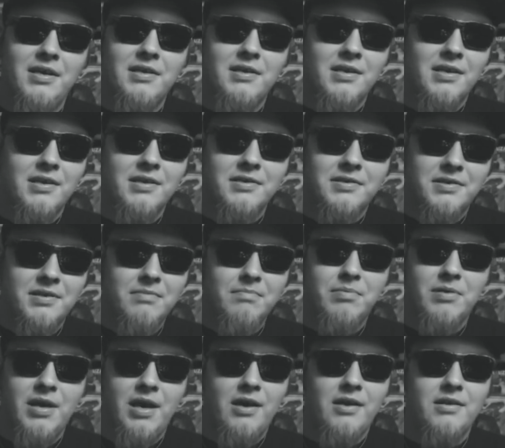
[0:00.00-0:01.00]
it
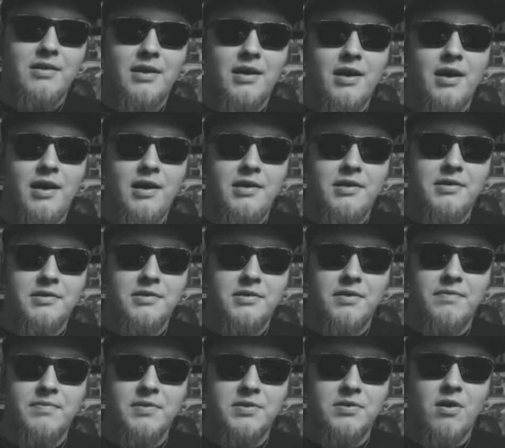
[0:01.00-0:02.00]
simply out of the kindness of
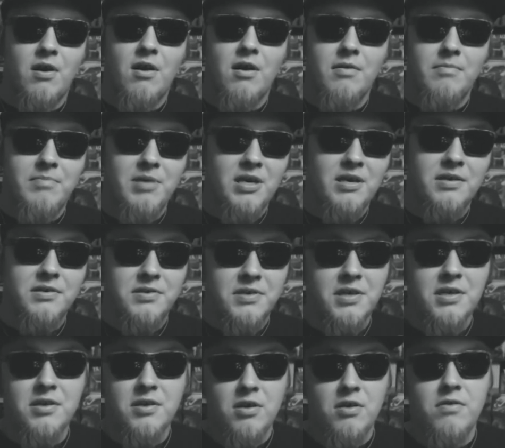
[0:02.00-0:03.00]
his heart and because he
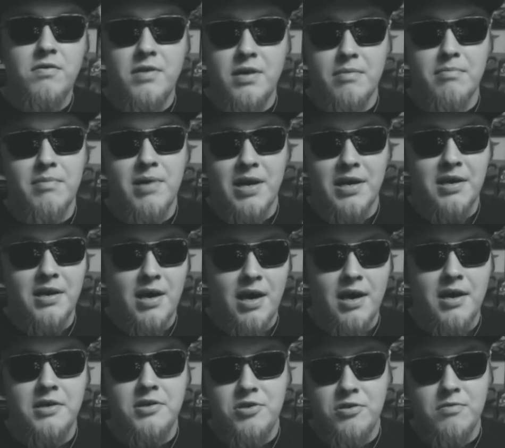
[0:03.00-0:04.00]
knew that my
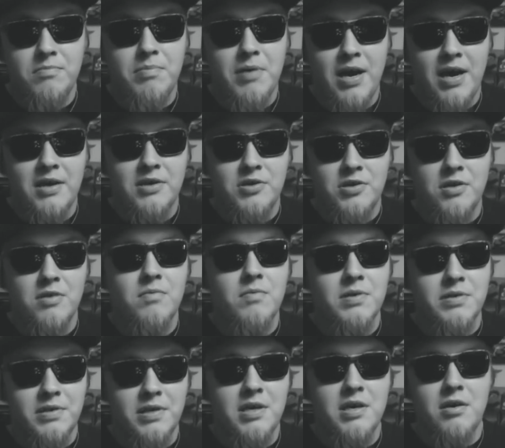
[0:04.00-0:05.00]
kaiju passion
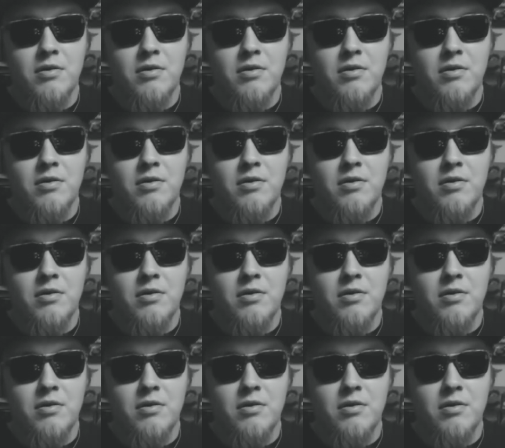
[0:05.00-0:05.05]
was equal